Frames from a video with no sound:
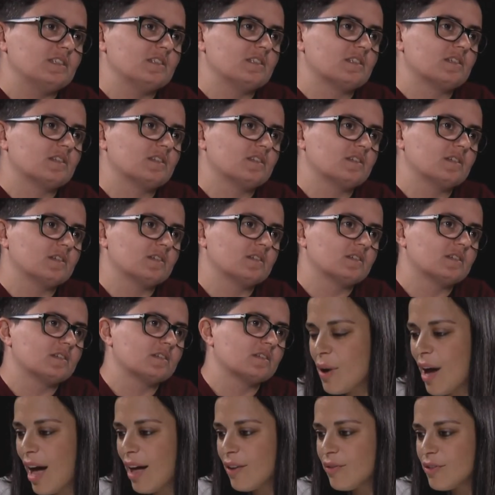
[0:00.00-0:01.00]
it's
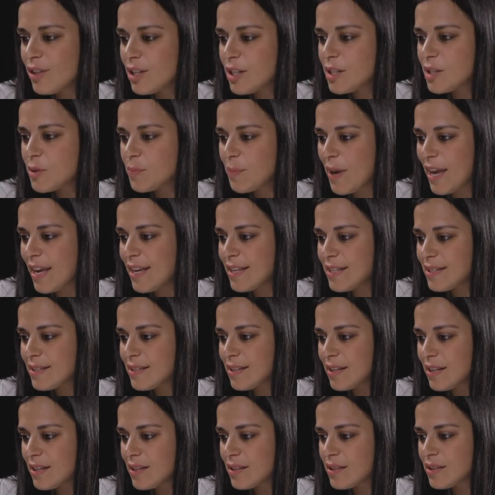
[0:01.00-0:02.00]
also having
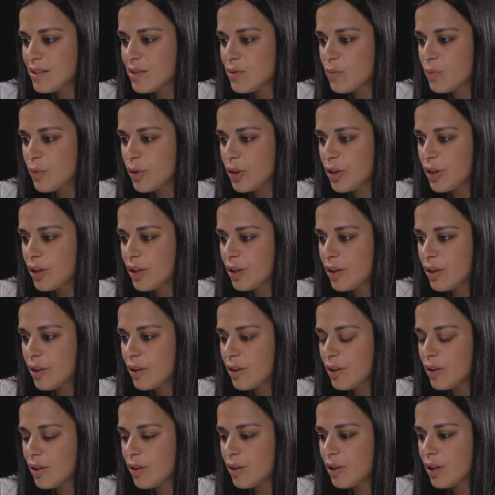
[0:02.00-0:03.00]
spaces where
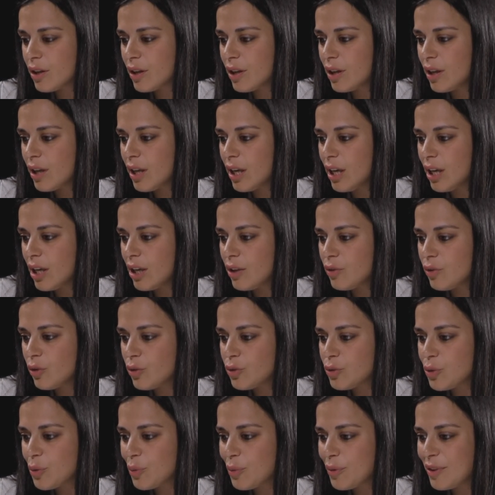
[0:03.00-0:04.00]

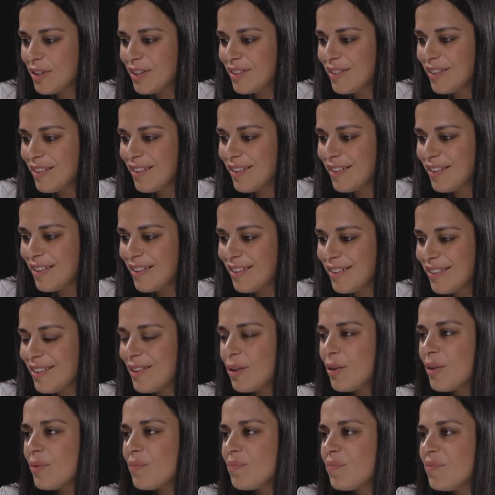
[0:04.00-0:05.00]
not only the
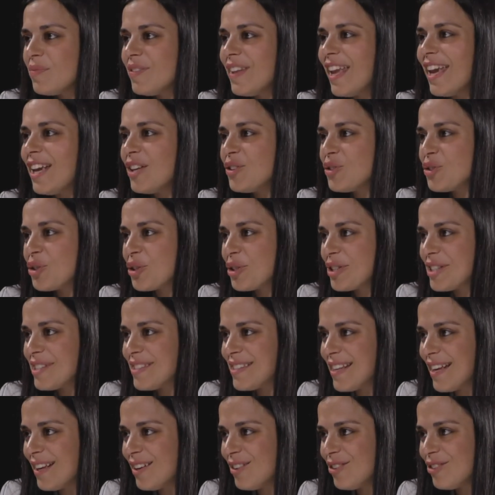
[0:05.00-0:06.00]
nature
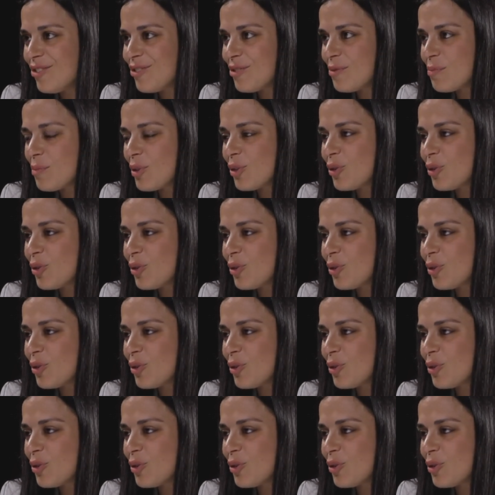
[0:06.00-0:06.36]
itself, but